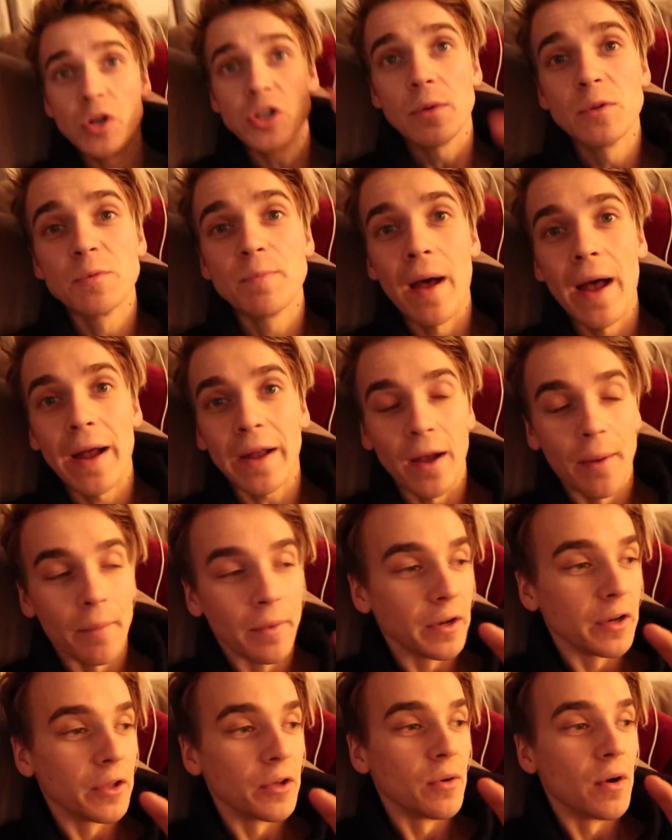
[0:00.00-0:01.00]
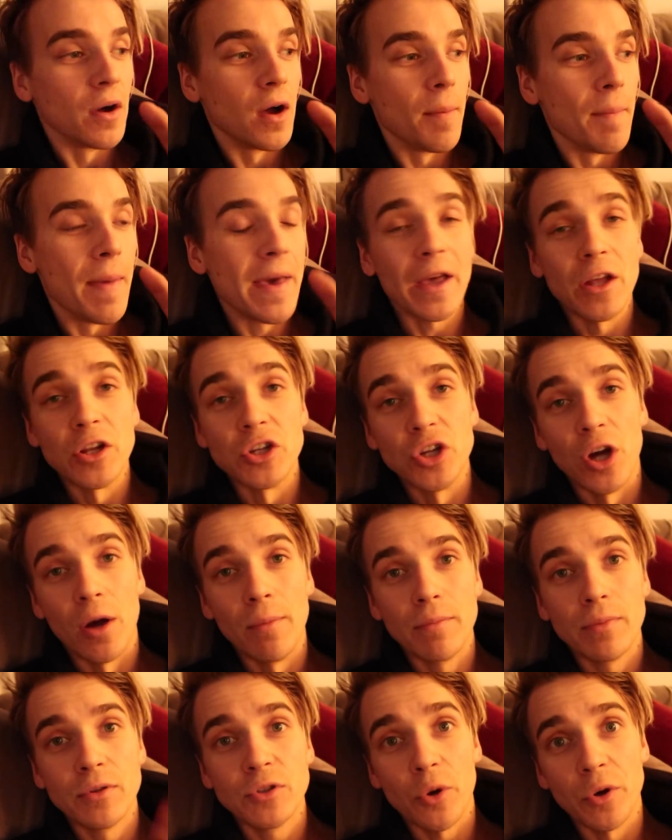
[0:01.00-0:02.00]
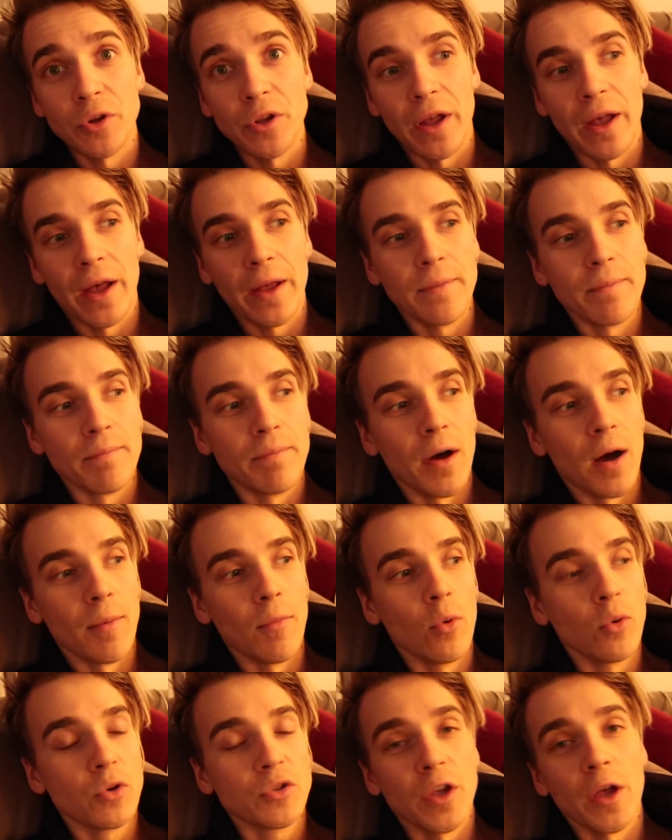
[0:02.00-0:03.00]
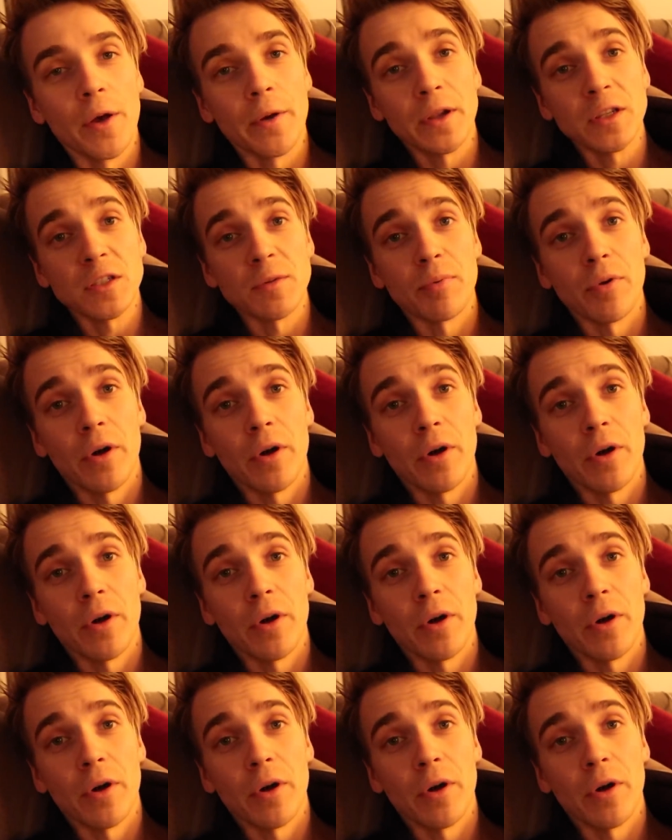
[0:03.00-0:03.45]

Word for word: When she comes back, I'm going to make her jump. Sorry, Dianne, but I'm also going to